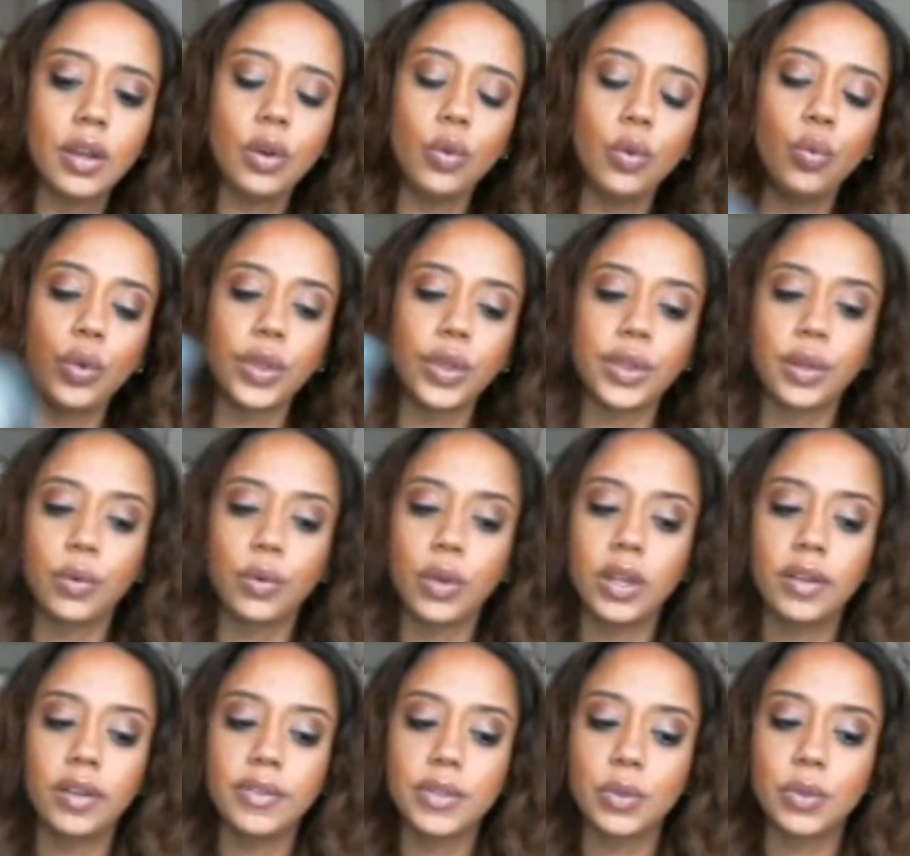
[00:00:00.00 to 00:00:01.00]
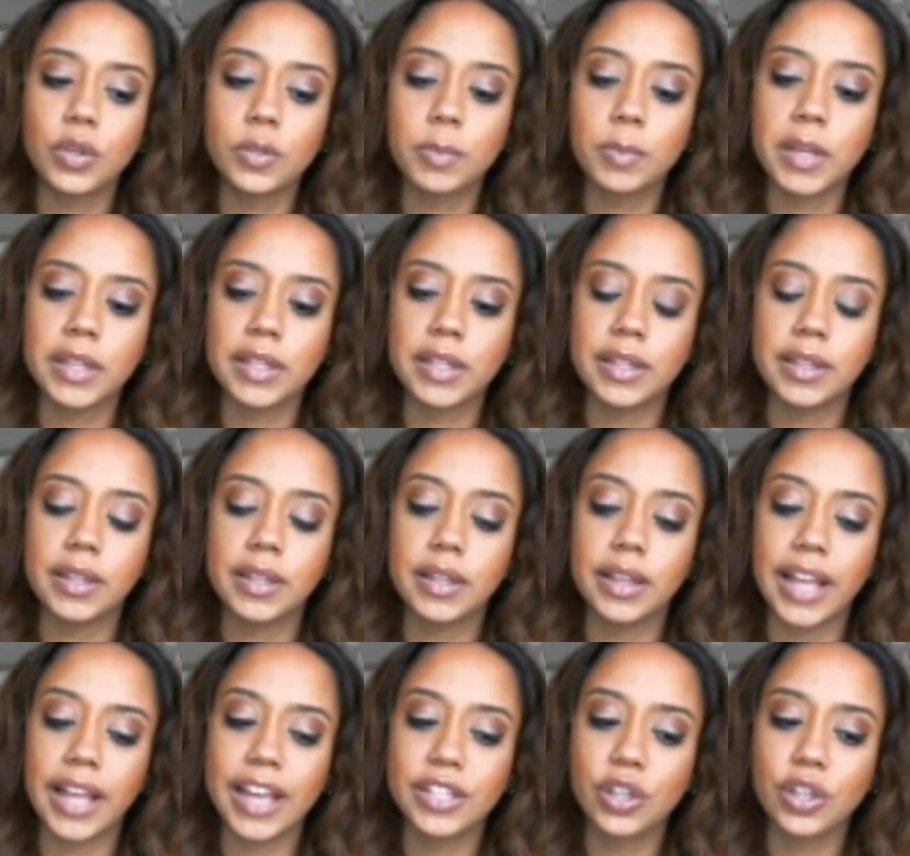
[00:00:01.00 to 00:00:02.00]
With the Queen of Swords being the
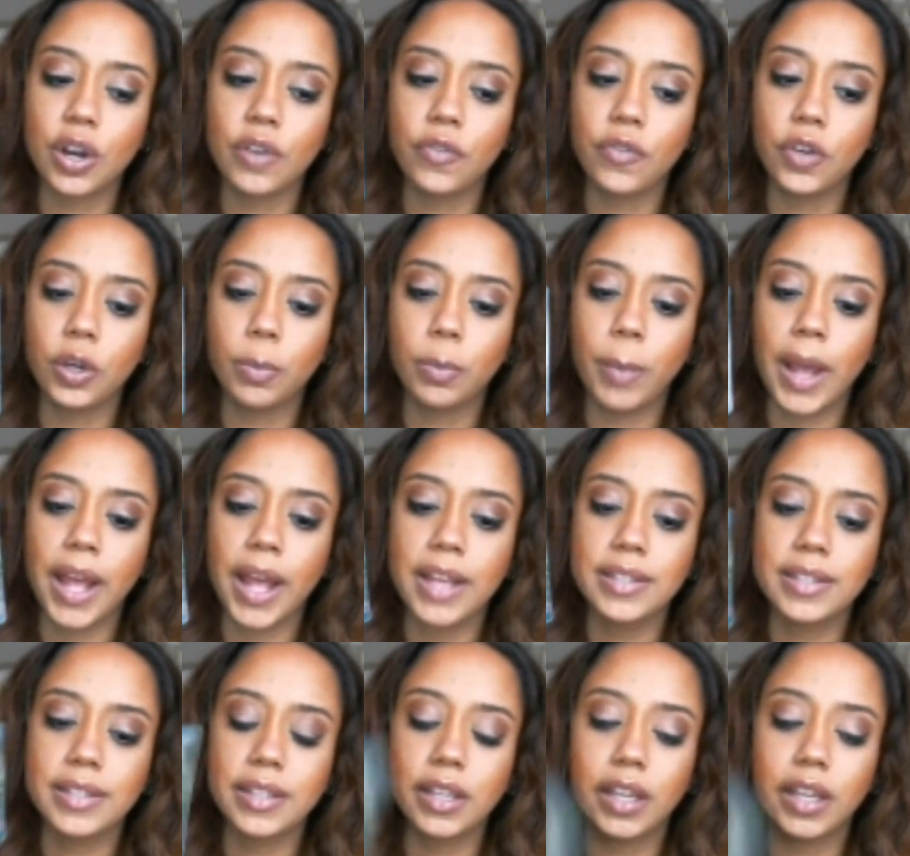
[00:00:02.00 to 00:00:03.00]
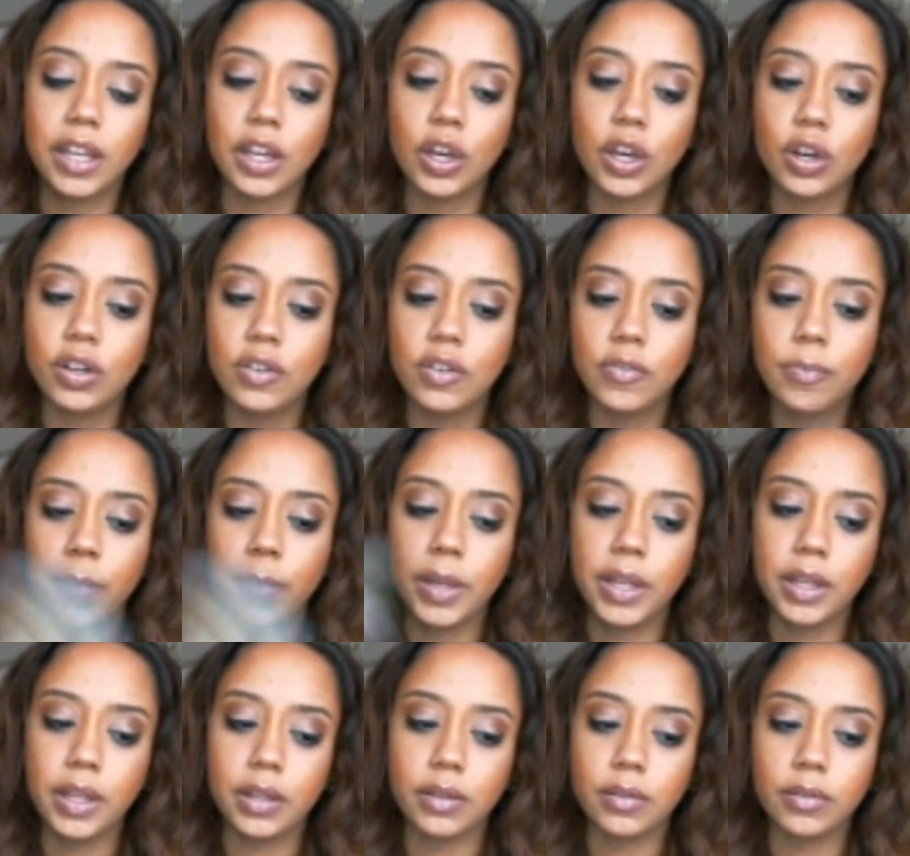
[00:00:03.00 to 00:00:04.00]
last card for your past, it could have
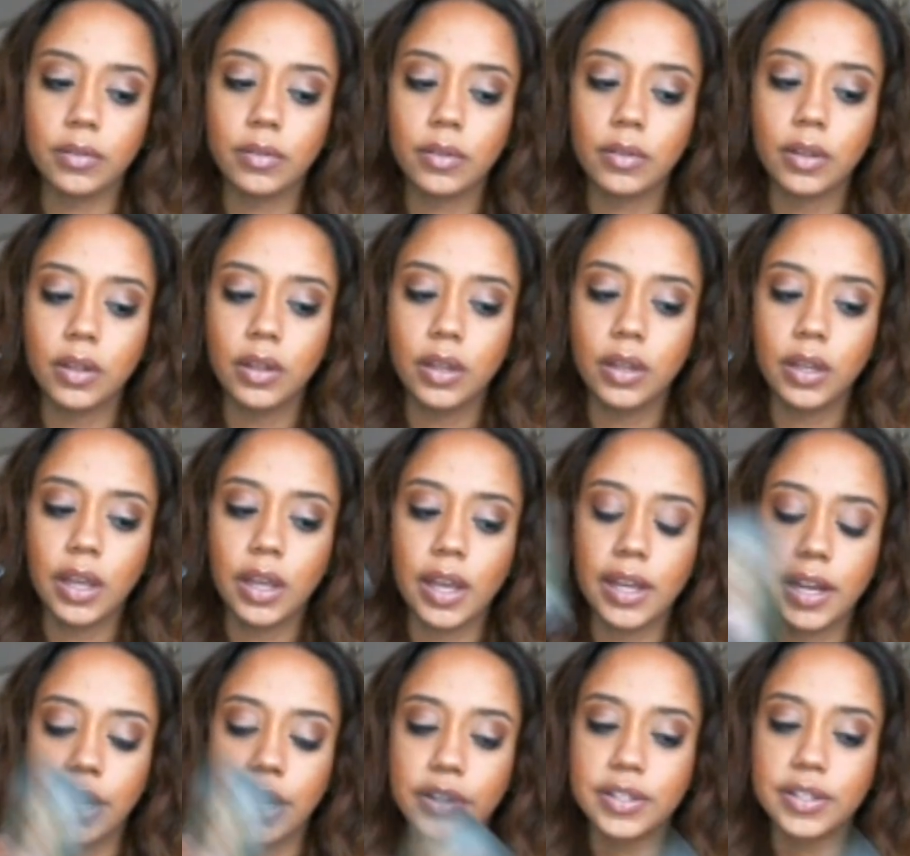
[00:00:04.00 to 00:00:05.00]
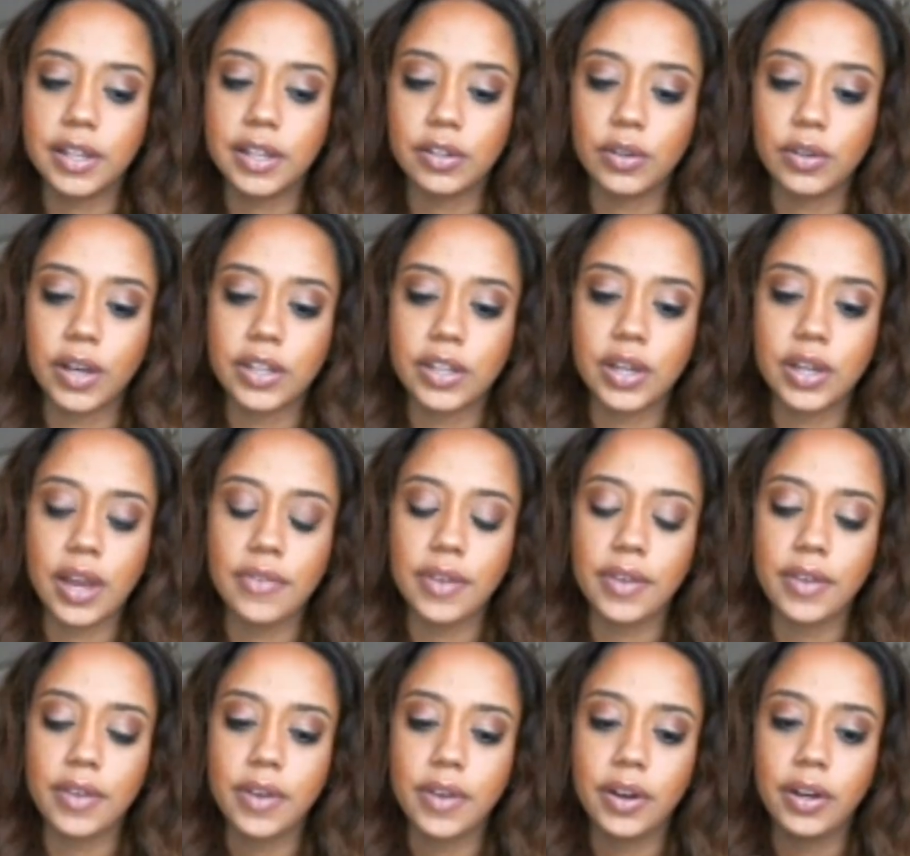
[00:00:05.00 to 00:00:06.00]
been an air sign. You guys are
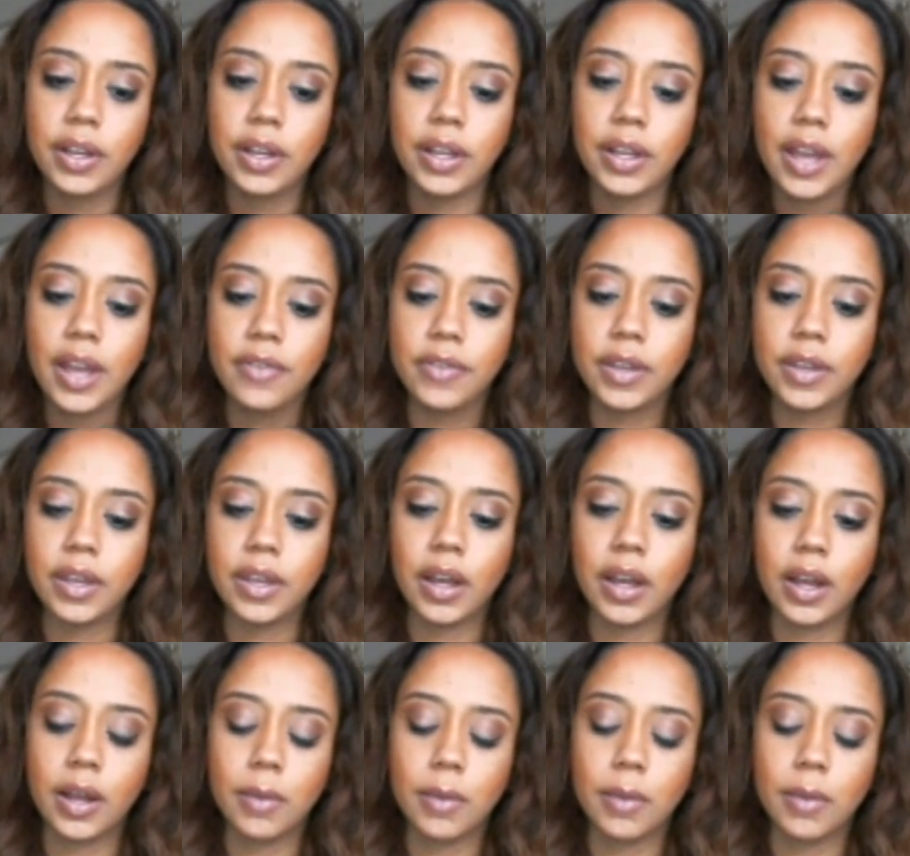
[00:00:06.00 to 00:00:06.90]
having a very heavy